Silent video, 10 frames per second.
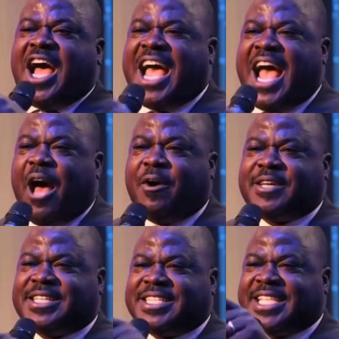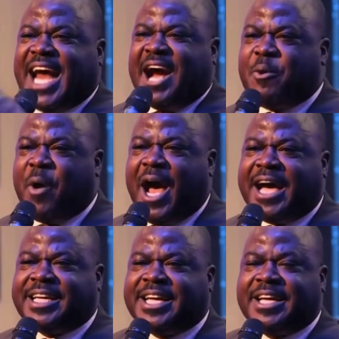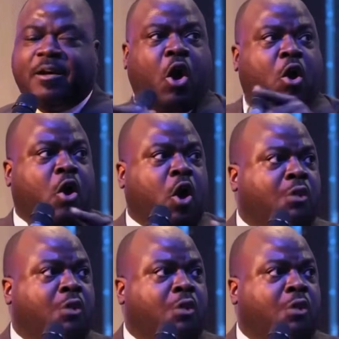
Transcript: supported me. That's what life is all about. So